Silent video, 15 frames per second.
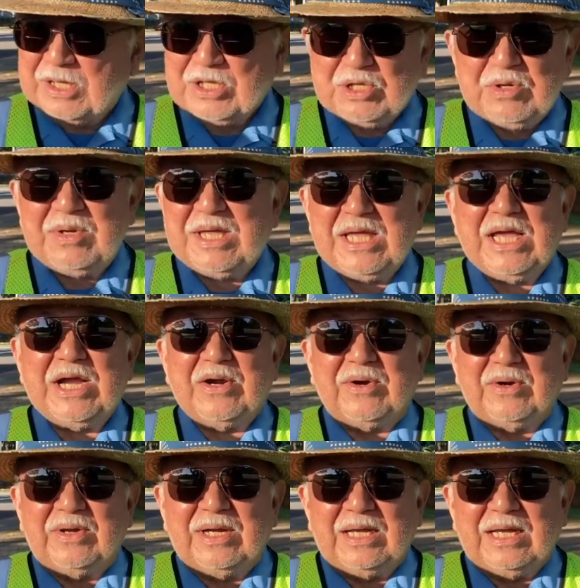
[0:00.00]
New
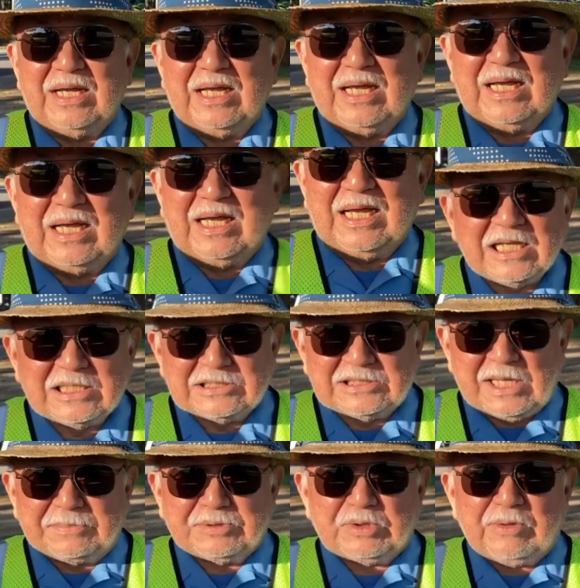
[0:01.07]
Year.
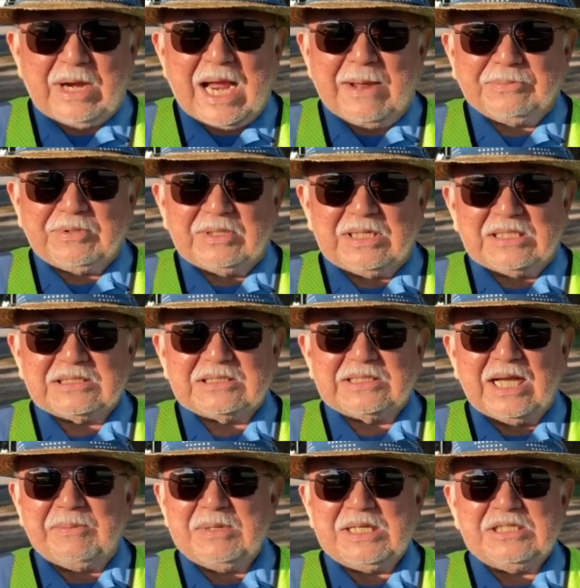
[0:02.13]
Subscribe to this
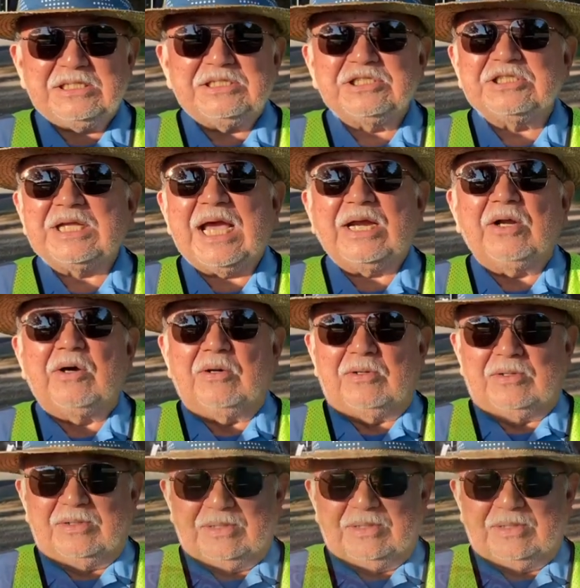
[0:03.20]
dummy's channel.